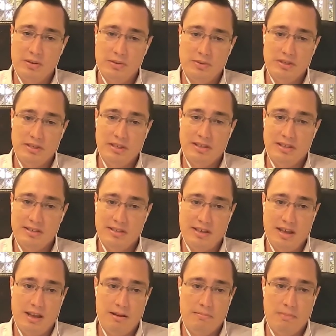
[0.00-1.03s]
in the
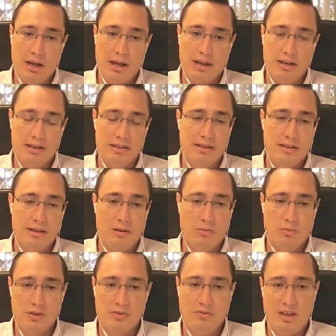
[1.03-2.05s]
set bind and
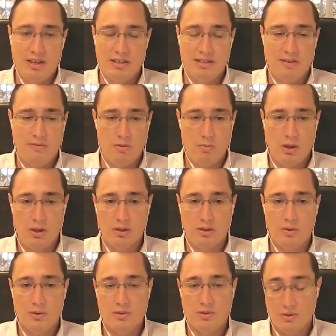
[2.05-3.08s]
which face of the
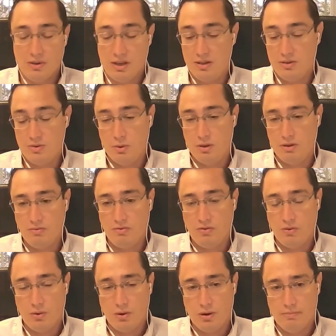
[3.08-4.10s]
molecule. So again, this will
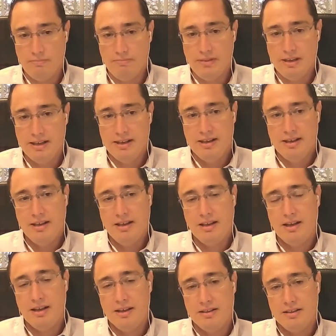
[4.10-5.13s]
inform
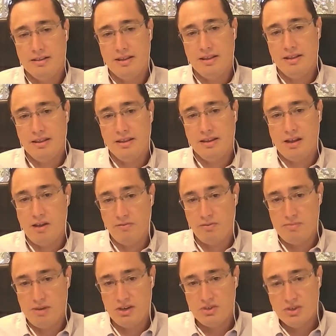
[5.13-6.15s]
the
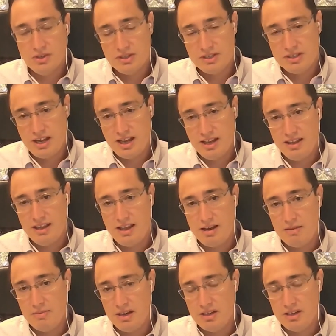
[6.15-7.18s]
conformational state the
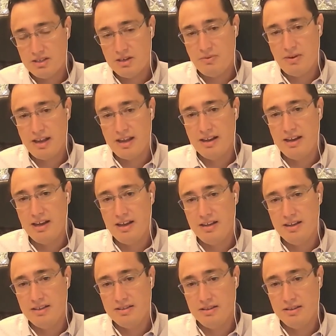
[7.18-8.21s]
antibodies can
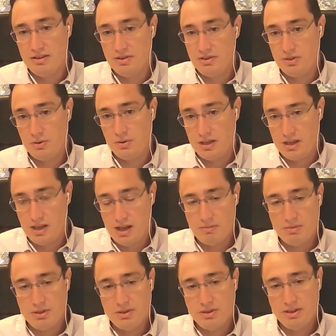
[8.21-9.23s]
recognize, their
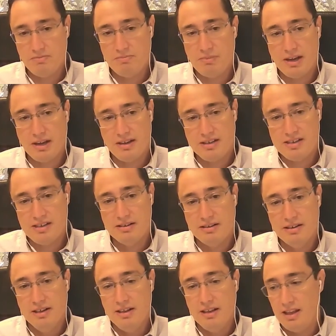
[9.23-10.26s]
stoichiometry of binding,
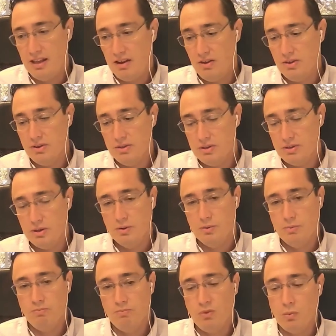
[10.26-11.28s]
and also
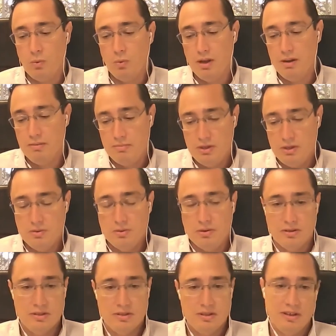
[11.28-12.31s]
what
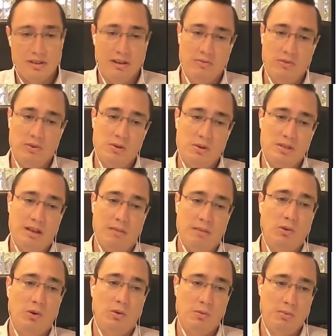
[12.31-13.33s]
mutants of the receptor
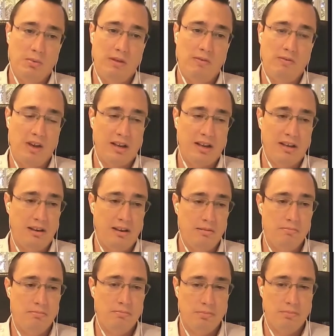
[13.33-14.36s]
will be affected
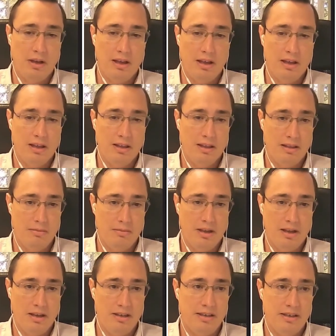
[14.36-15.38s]
by the
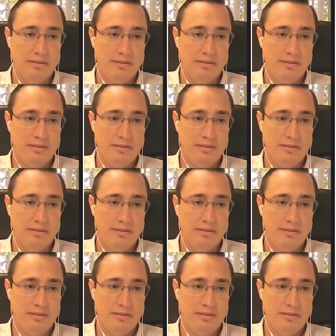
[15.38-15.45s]
binding.